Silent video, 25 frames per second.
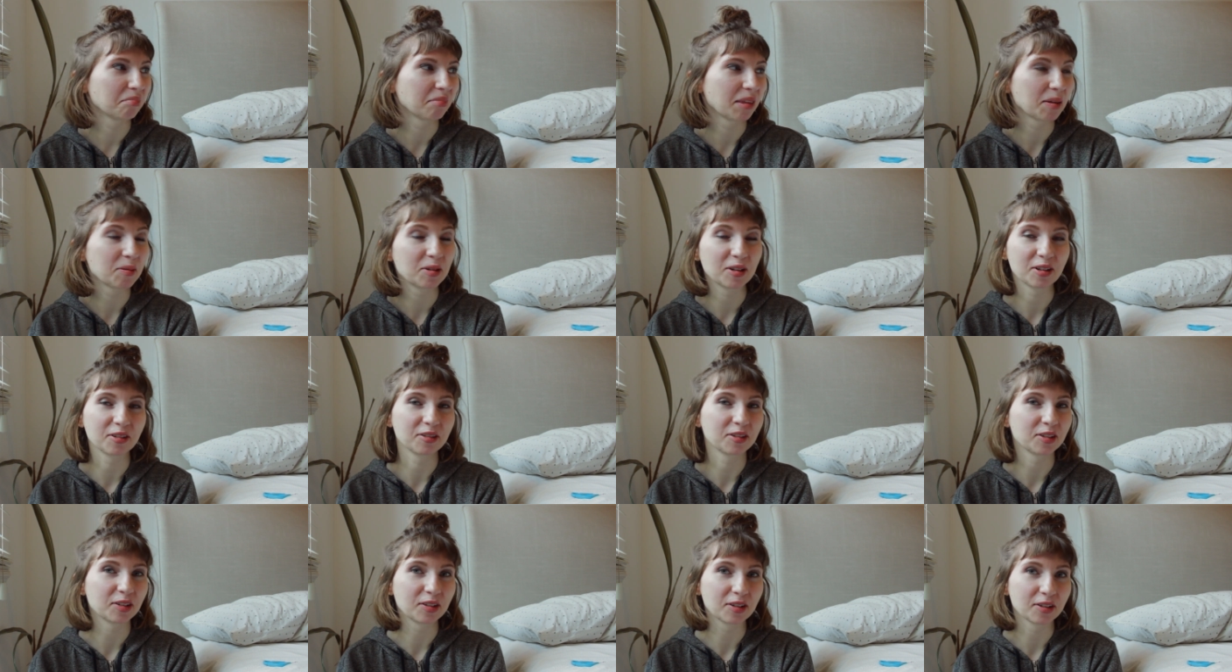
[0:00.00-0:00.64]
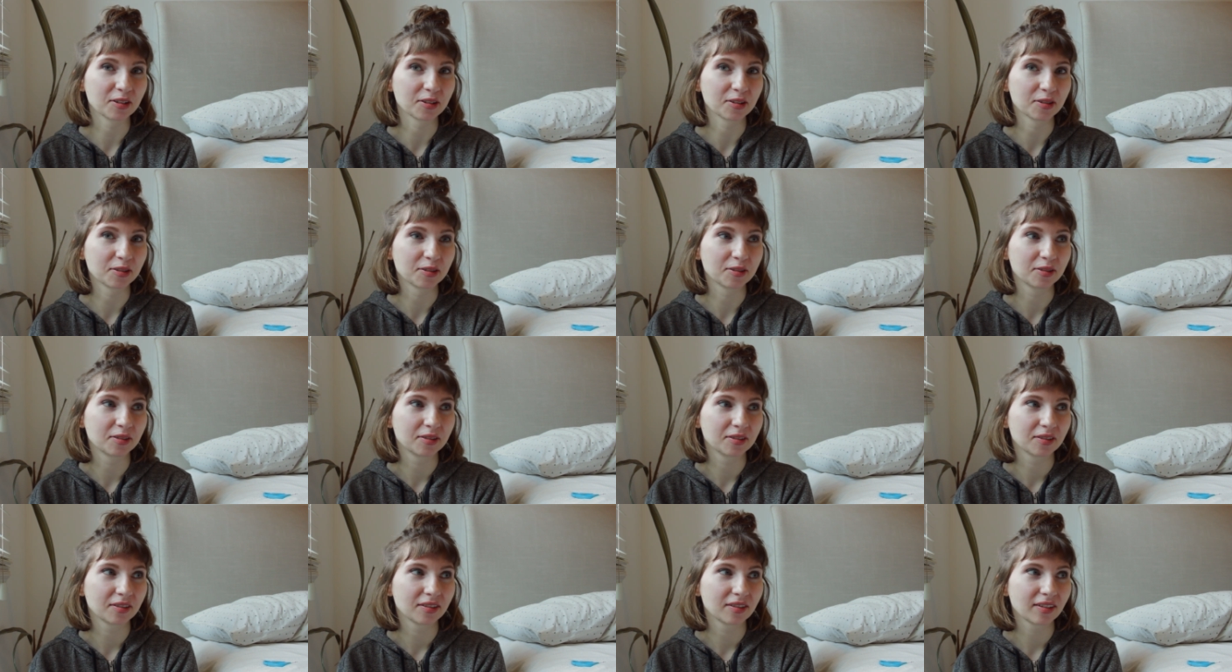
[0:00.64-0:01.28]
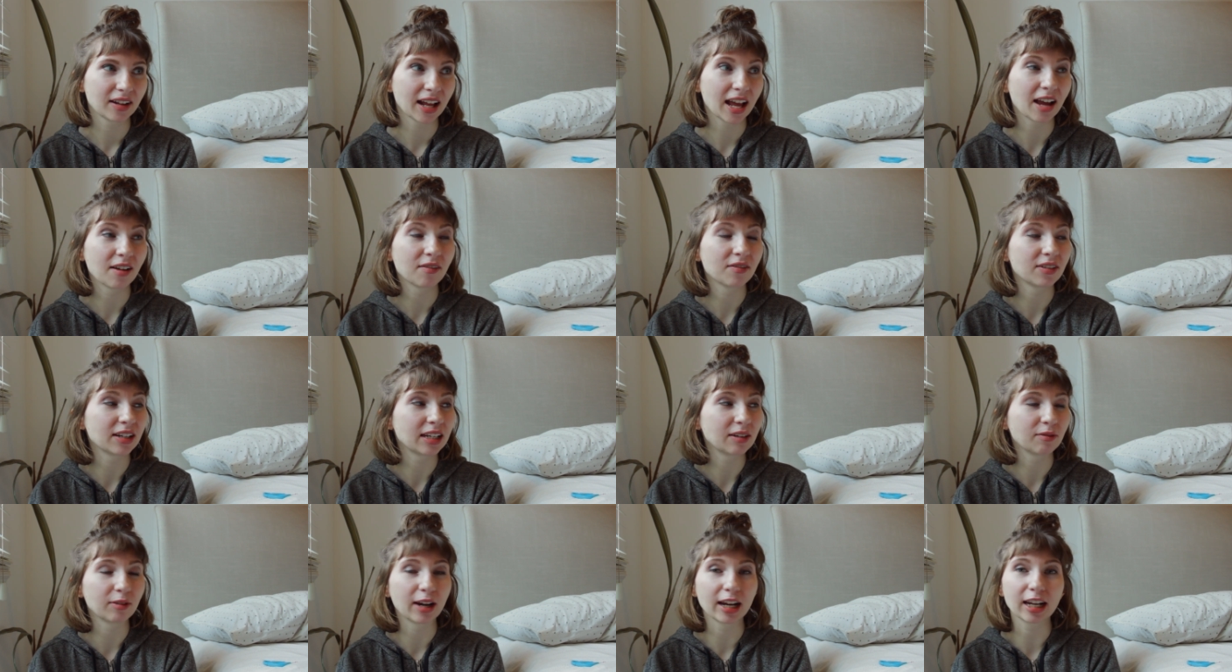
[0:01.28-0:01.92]
Let me know if you have
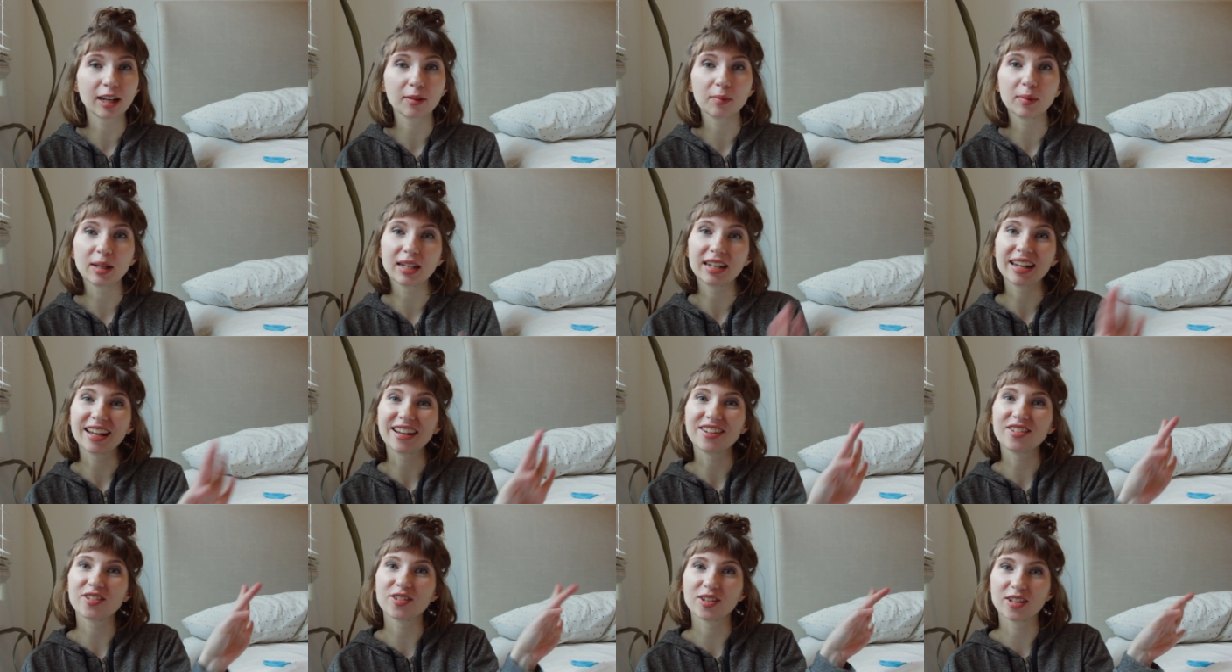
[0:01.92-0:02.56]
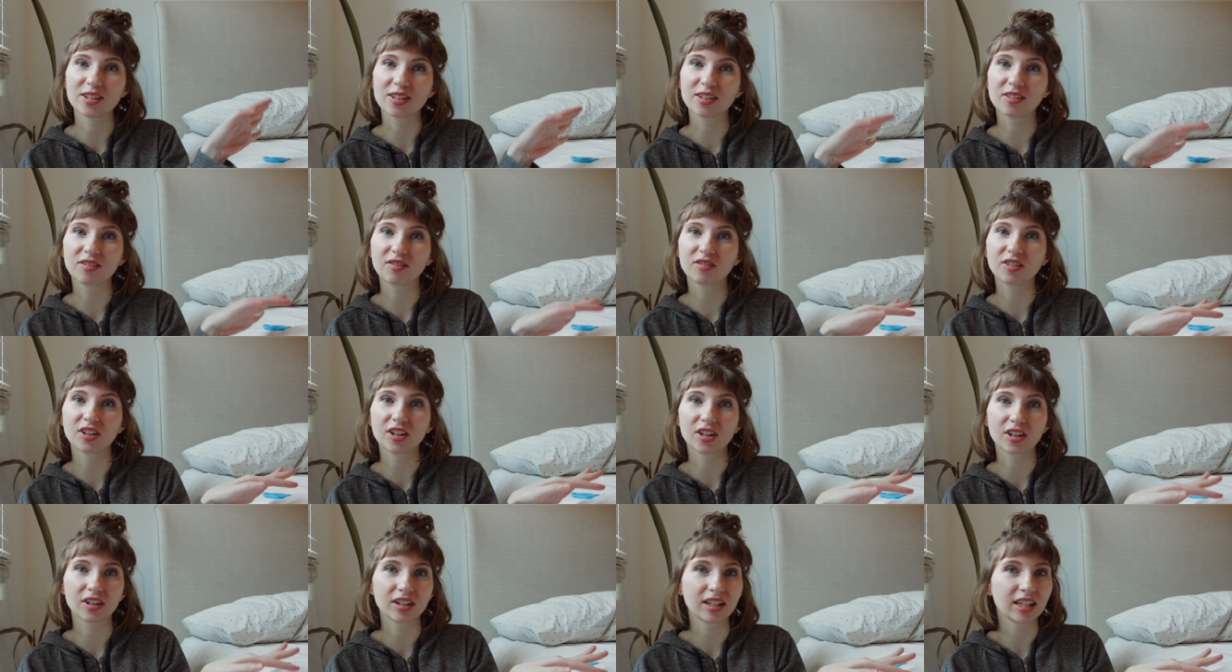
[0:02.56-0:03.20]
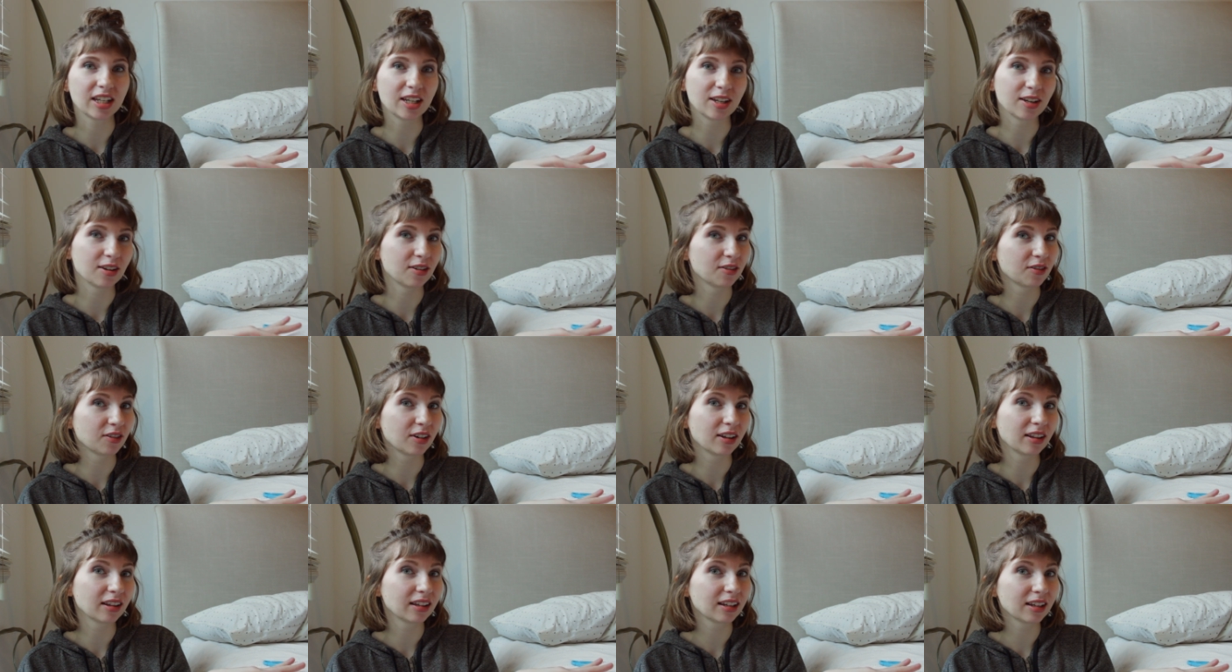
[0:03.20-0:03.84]
any recommendations for
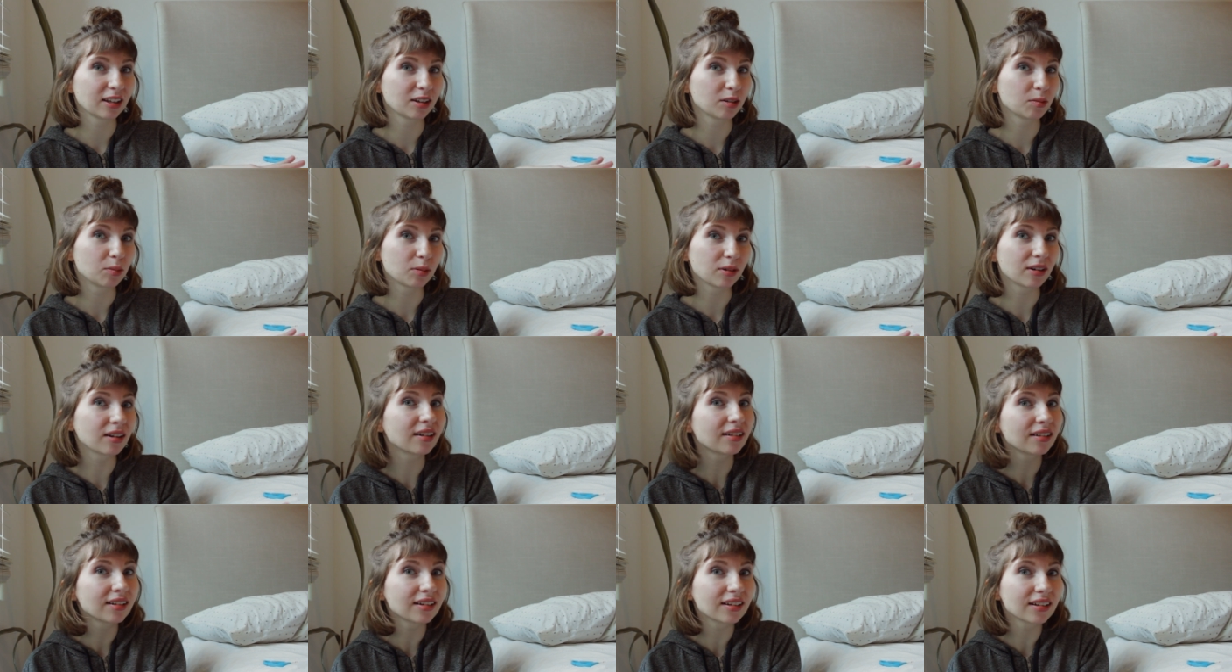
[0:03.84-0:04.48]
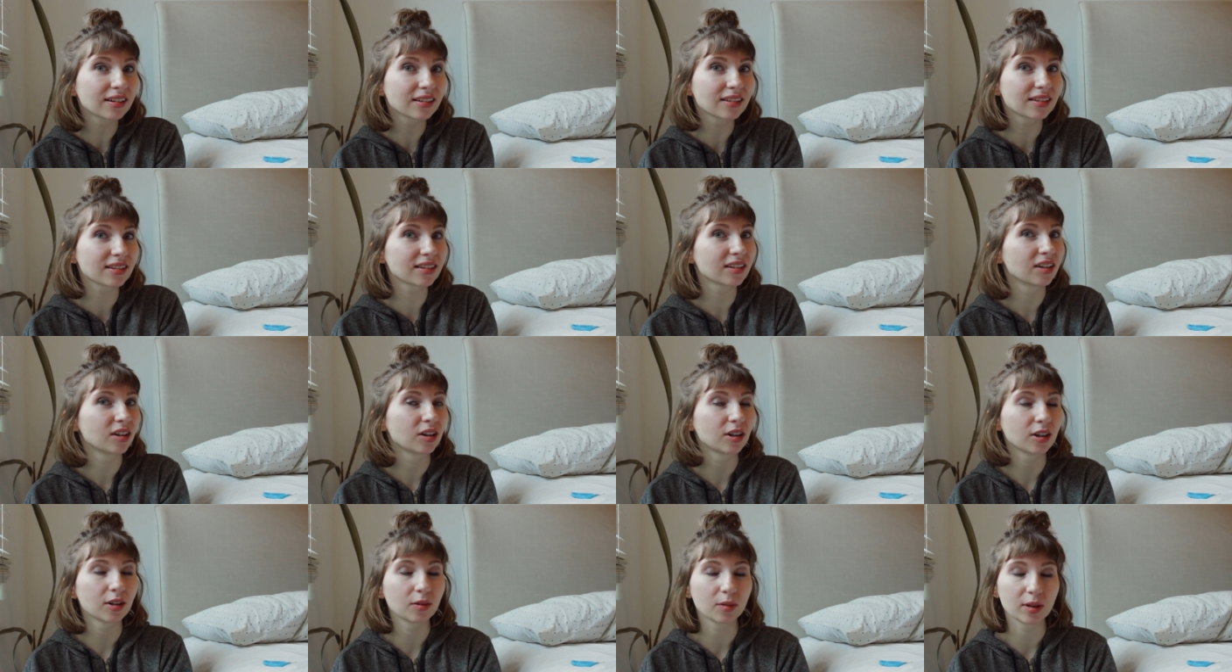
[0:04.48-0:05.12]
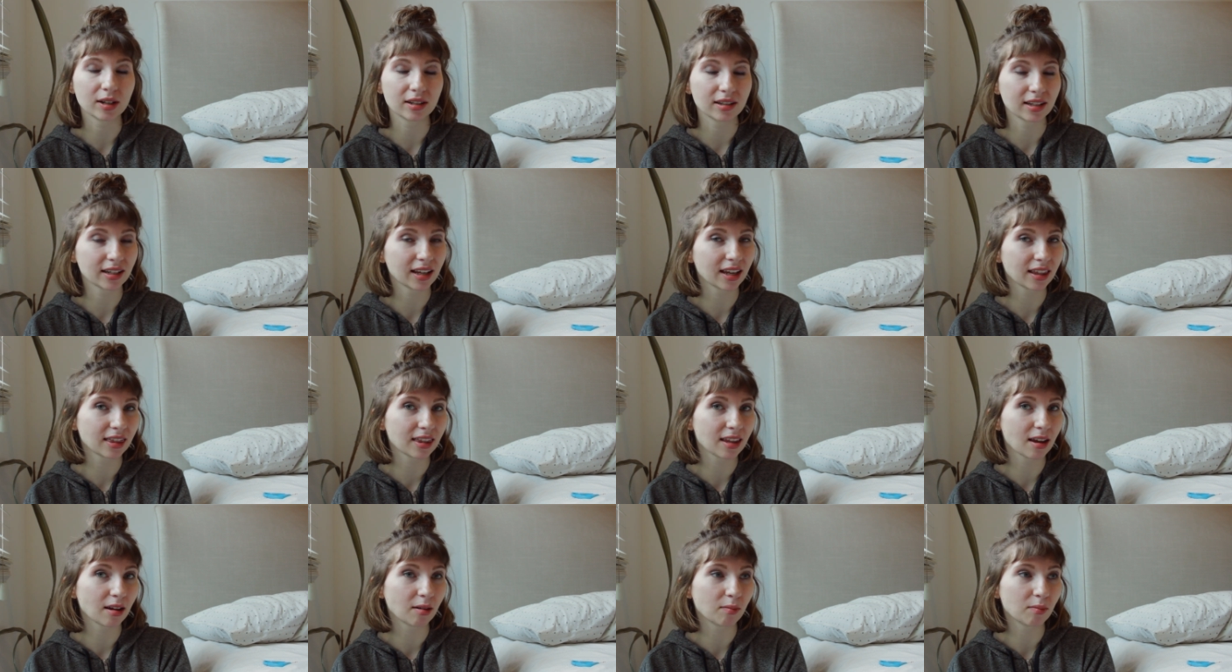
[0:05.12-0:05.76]
eco-friendlier products or where to
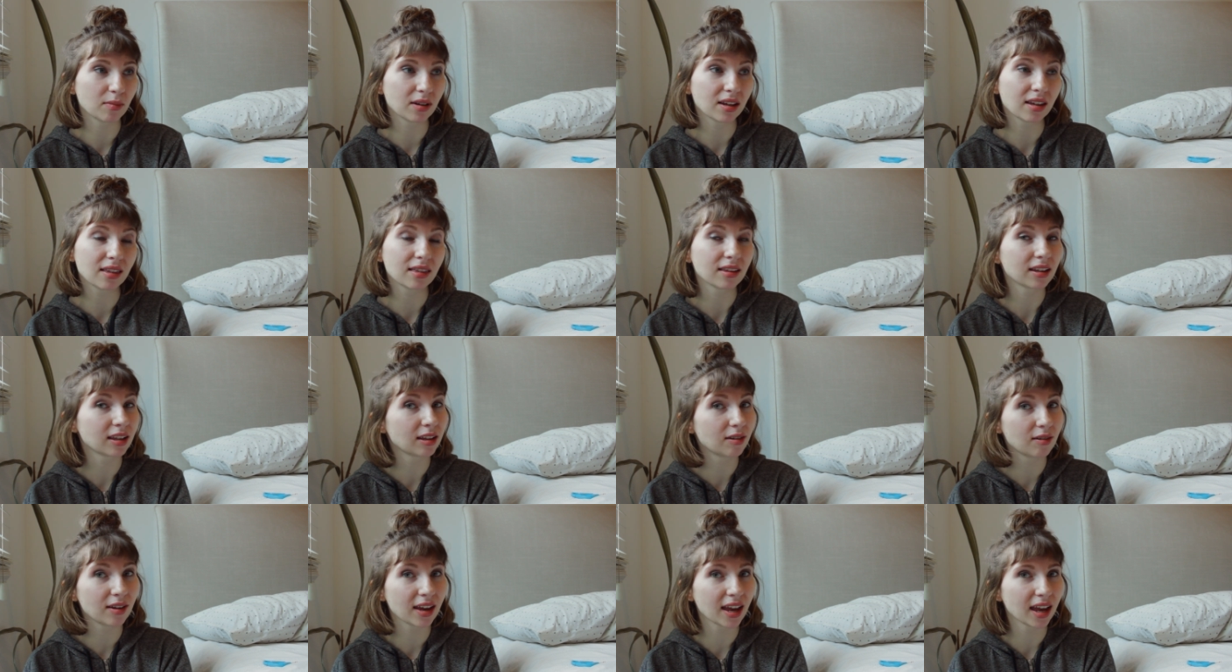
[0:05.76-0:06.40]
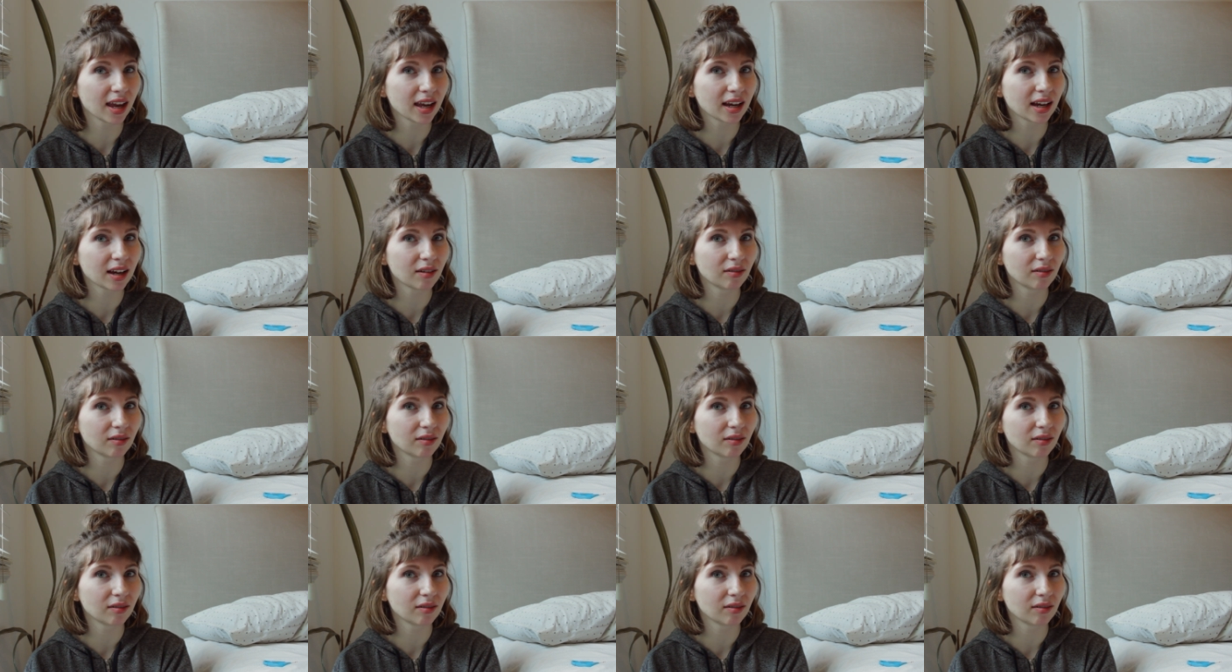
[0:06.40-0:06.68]
get them in the UK.